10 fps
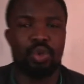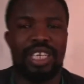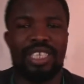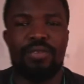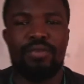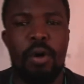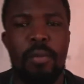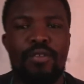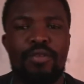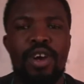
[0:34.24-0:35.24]
as a form
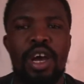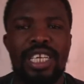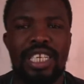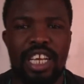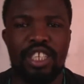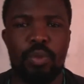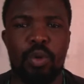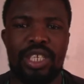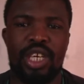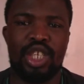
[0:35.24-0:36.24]
of
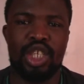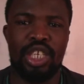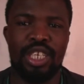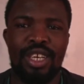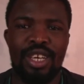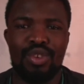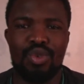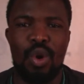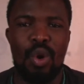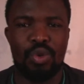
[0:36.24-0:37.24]
transportation to
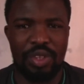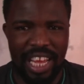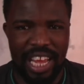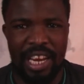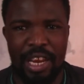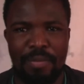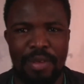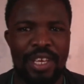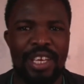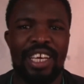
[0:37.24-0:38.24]
go to the
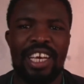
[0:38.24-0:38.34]
enemy,